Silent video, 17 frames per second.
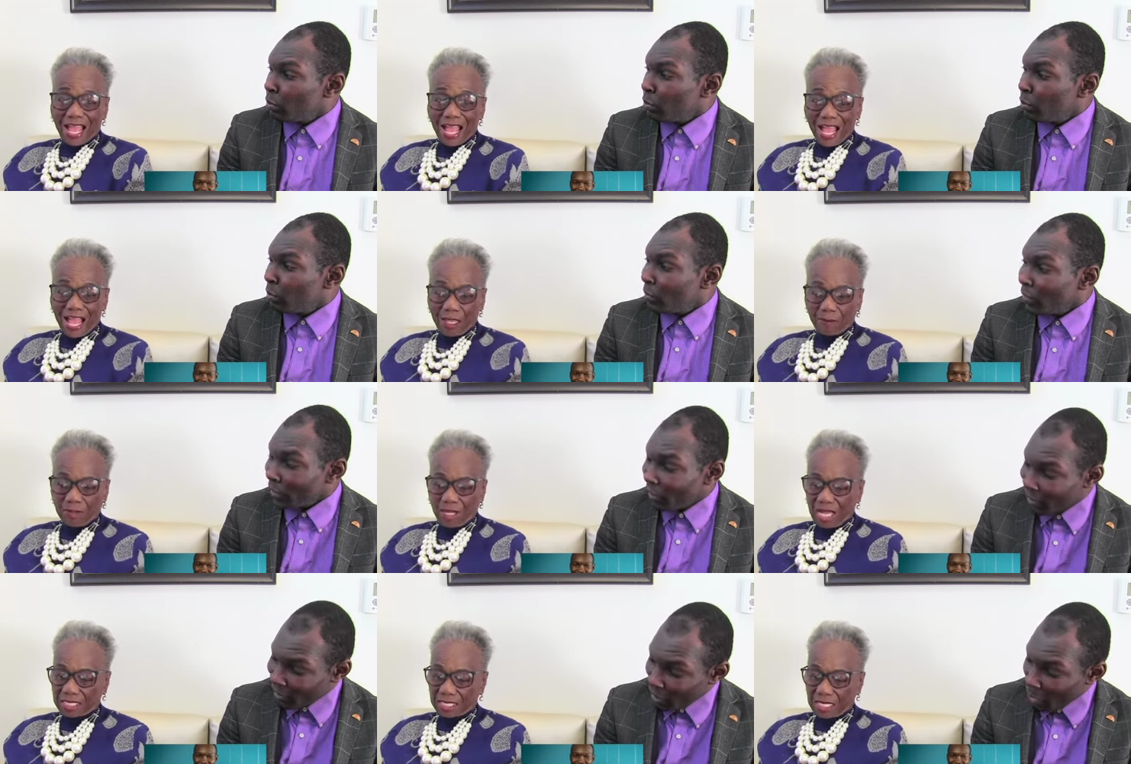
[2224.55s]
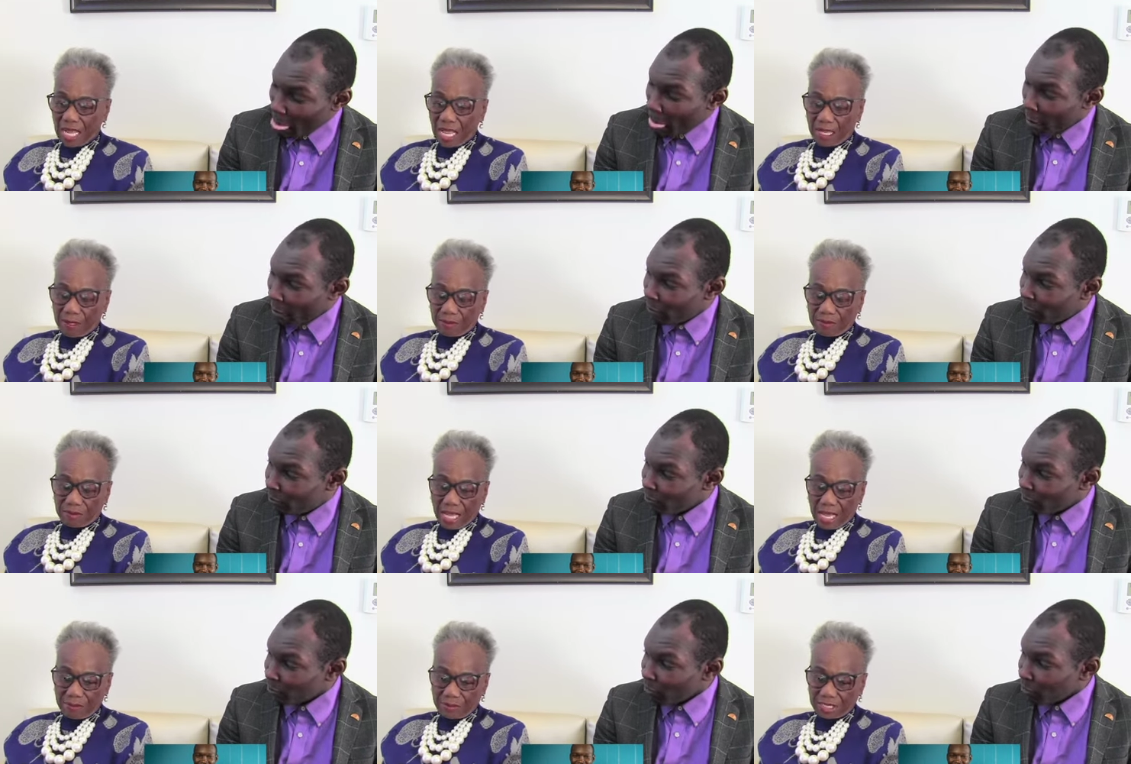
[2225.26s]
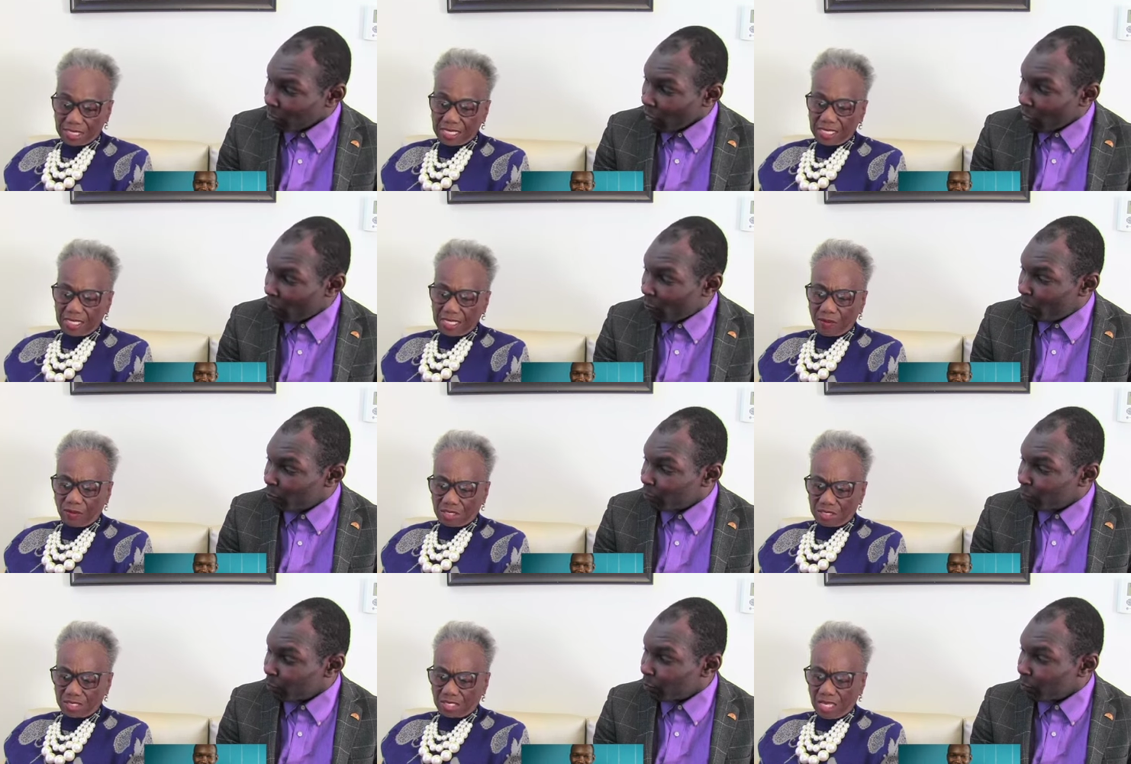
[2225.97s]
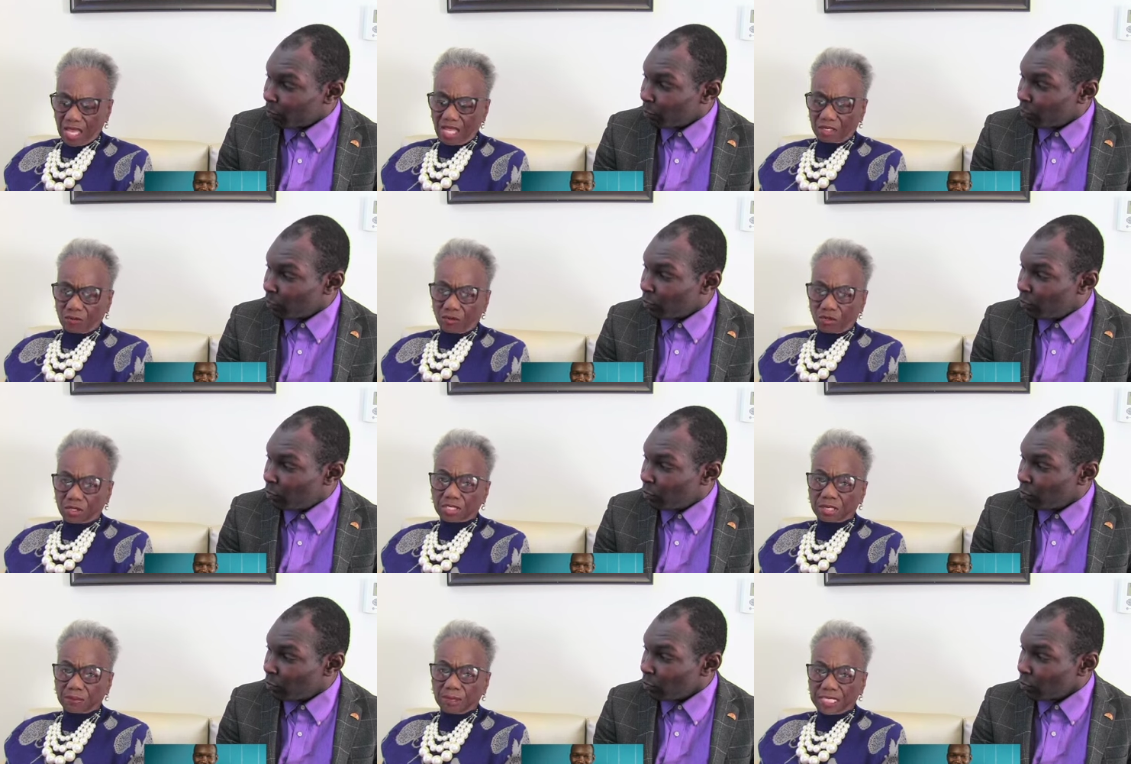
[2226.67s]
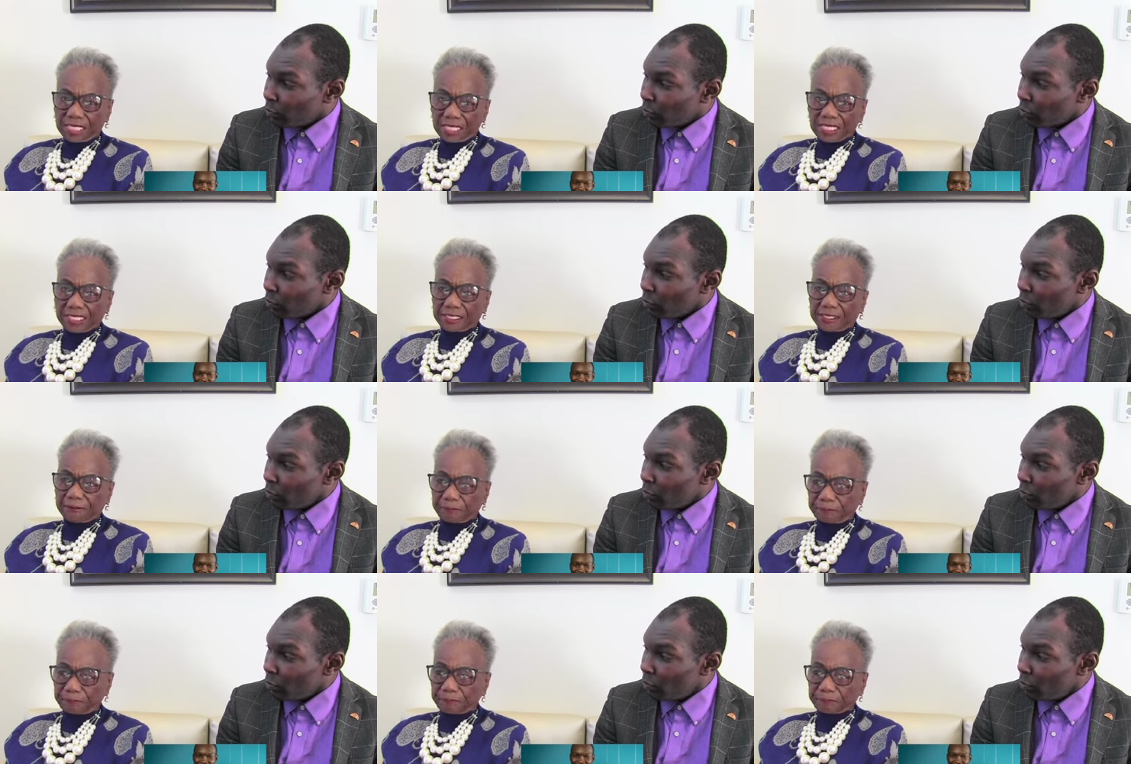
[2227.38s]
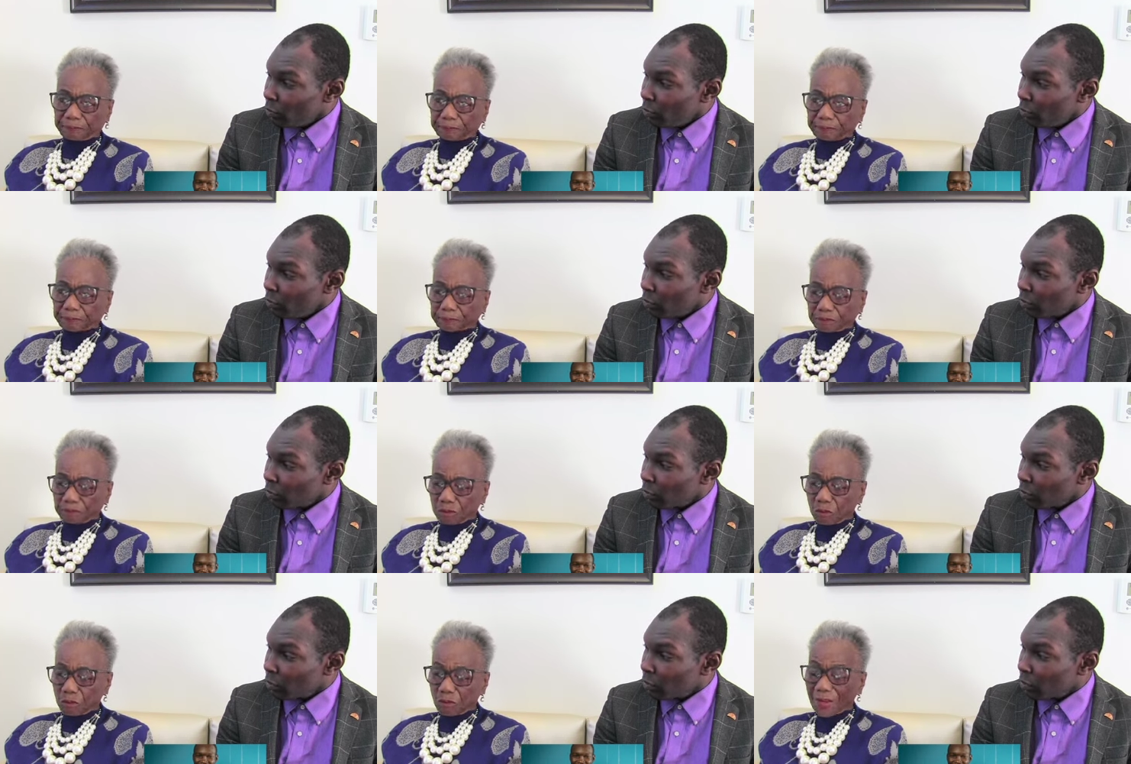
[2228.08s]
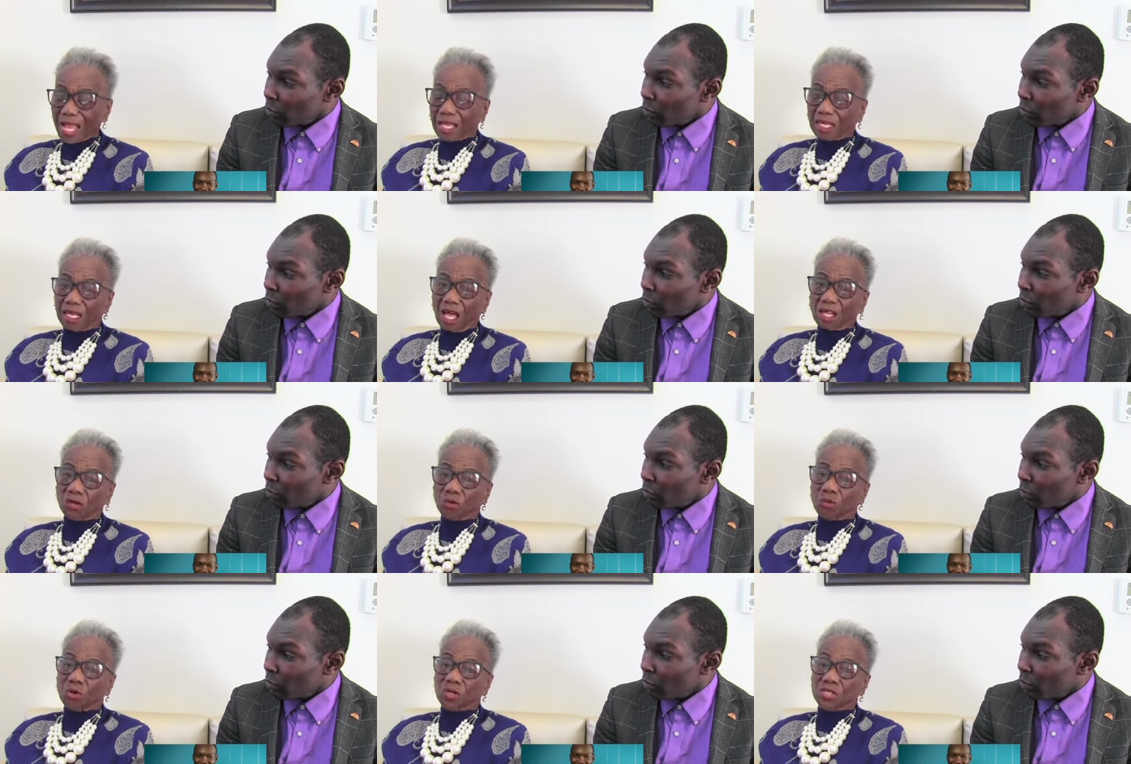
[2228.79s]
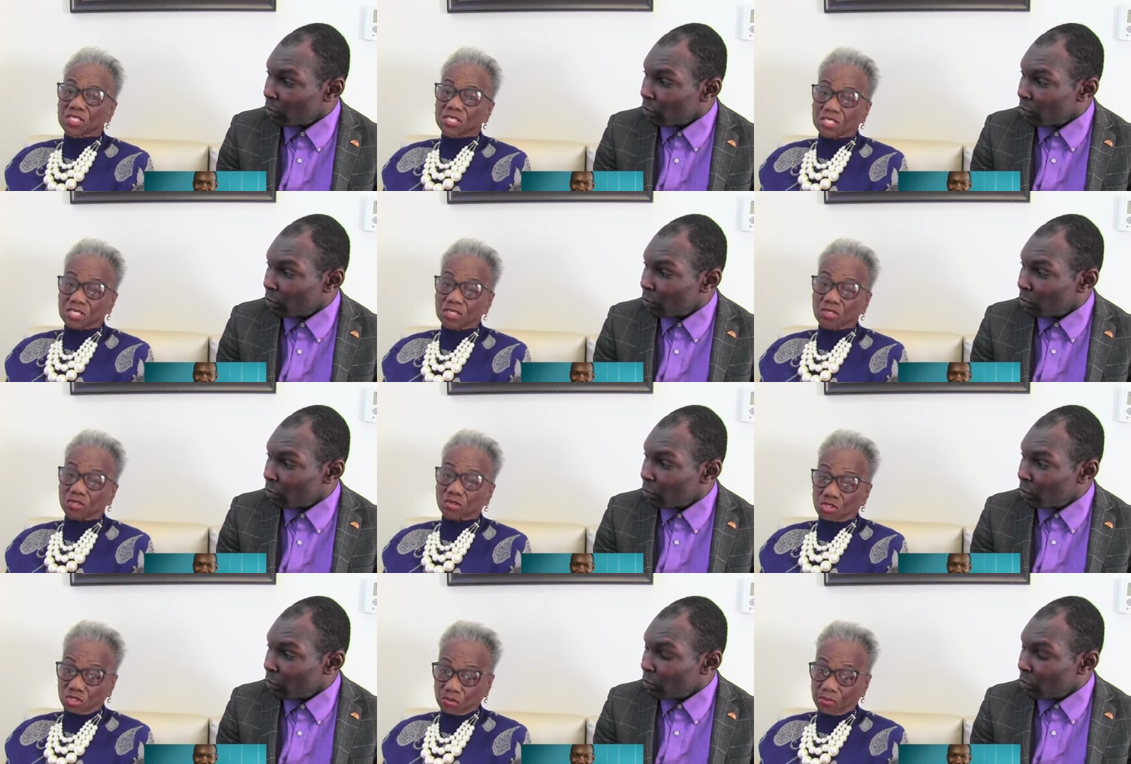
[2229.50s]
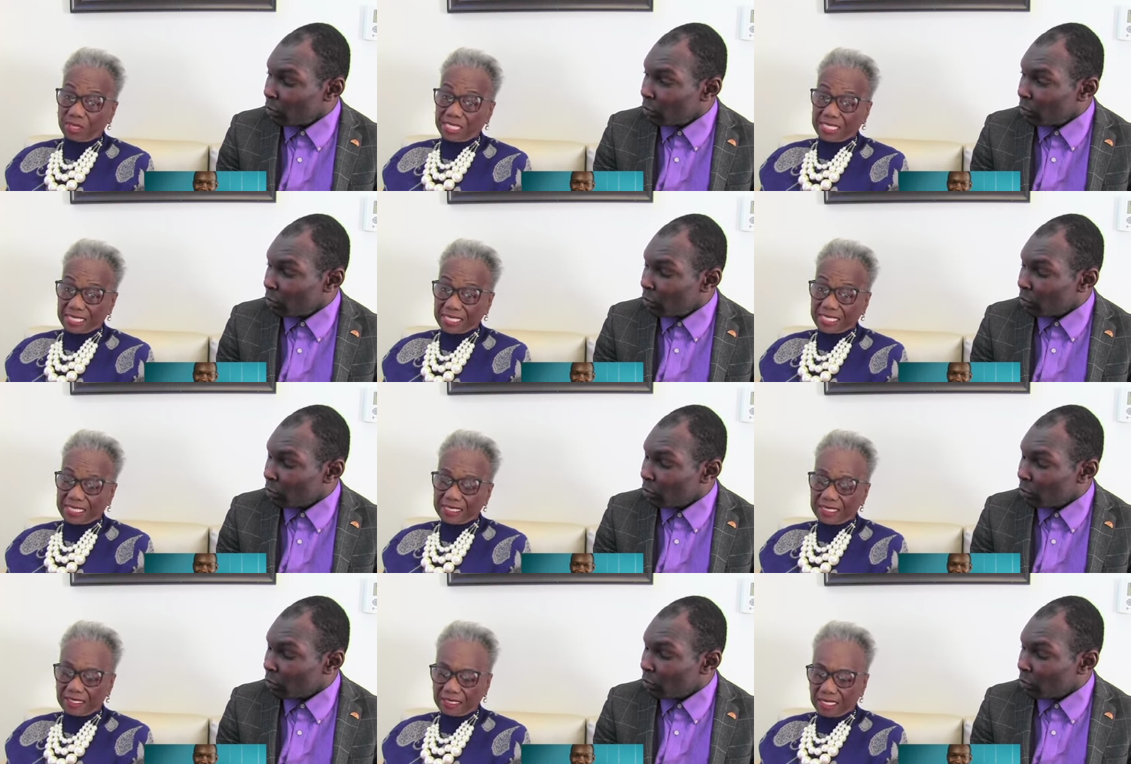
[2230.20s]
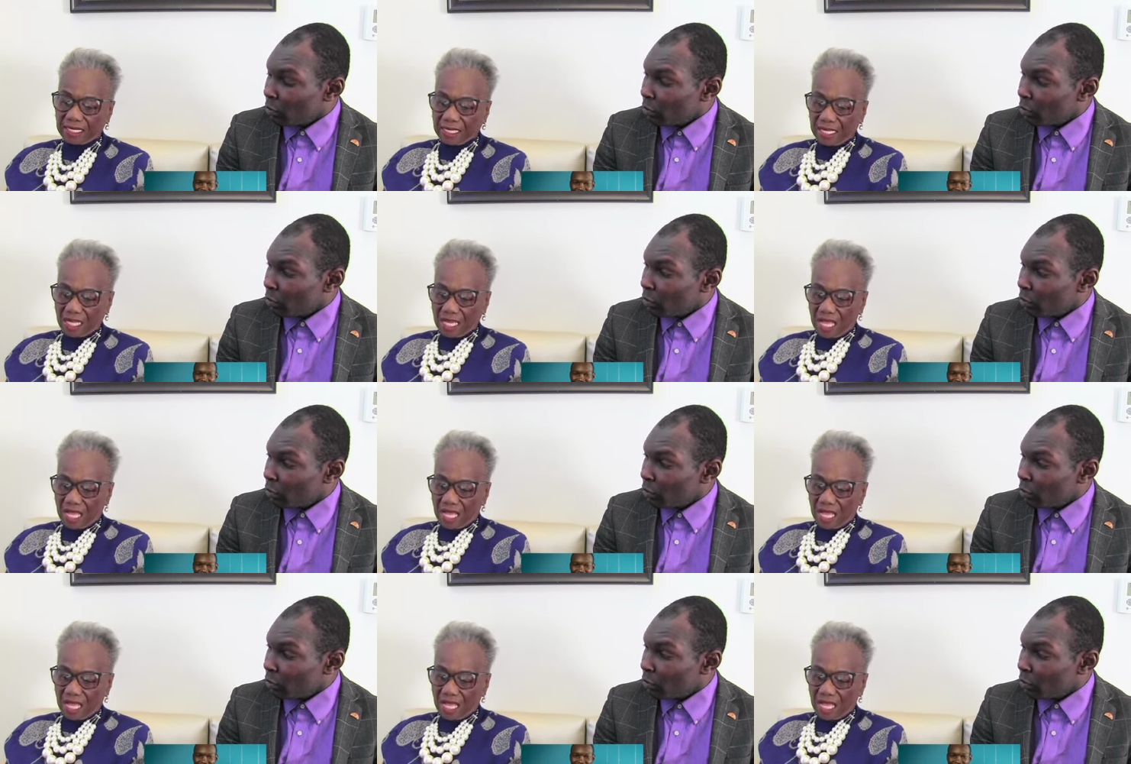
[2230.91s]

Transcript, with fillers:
Speaker 1: I'm not, I'm, I'm saying there was a lot of work to be done, a lot of work still to be done. Mm.